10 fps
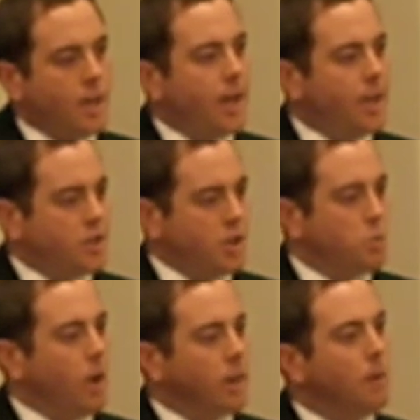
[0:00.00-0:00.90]
Because that is
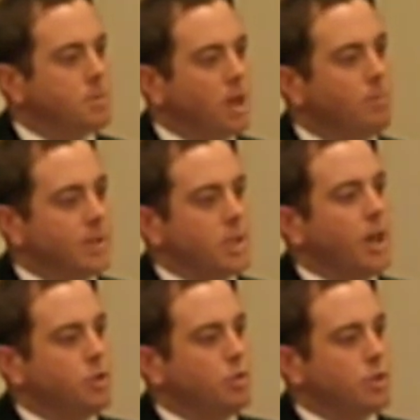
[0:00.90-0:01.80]
just one lump sum, it's
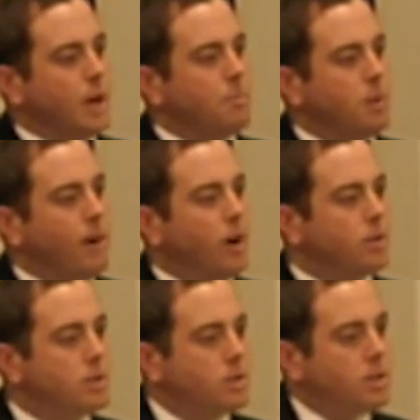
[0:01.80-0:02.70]
not two separate amounts.